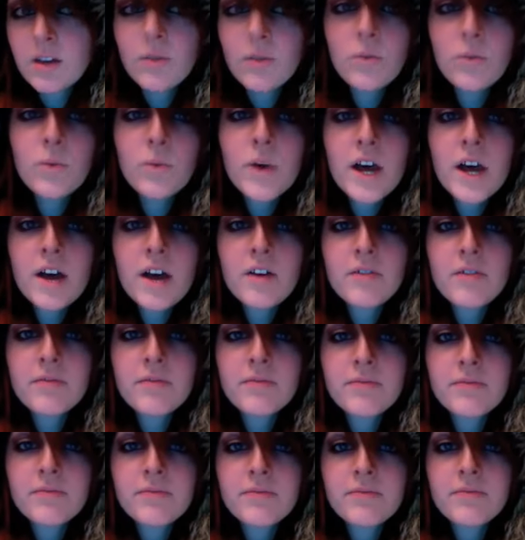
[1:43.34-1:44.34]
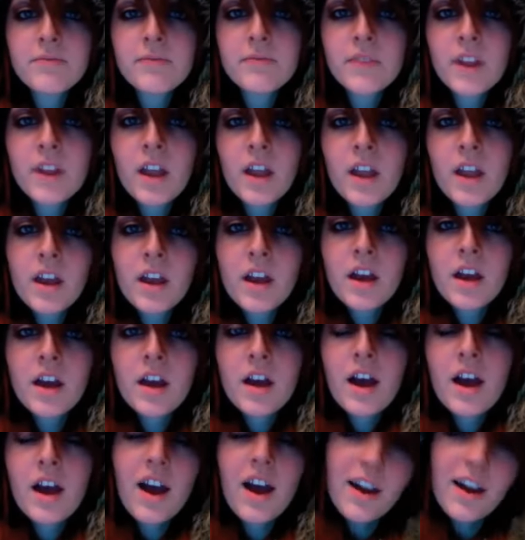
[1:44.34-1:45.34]
Well,
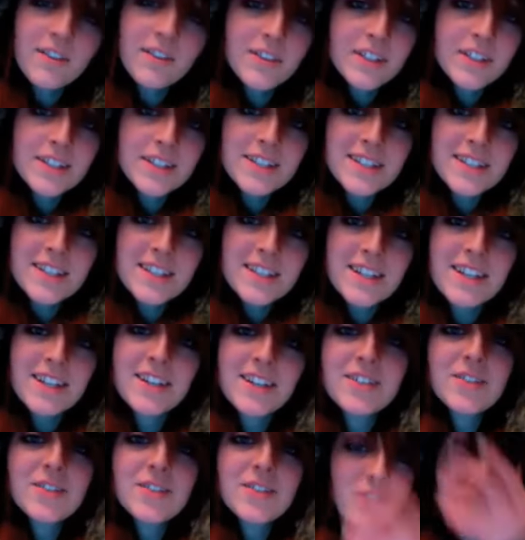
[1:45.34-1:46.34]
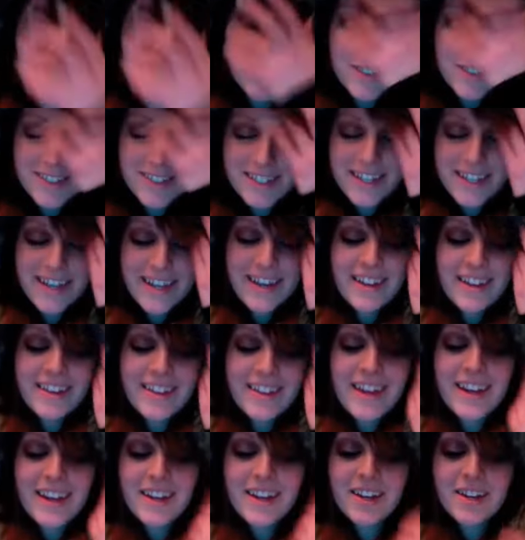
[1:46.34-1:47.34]
obviously, you don't understand
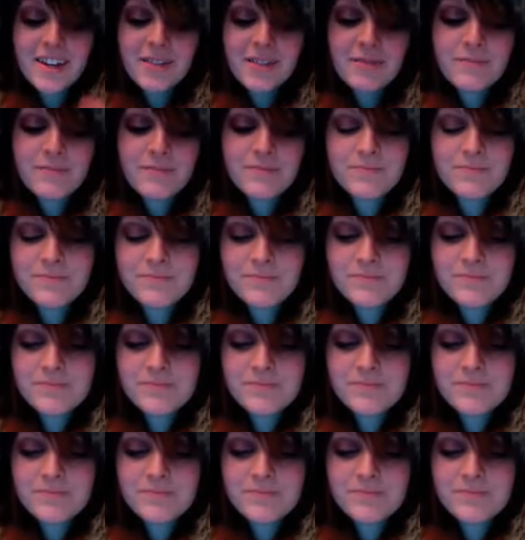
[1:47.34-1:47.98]
that um,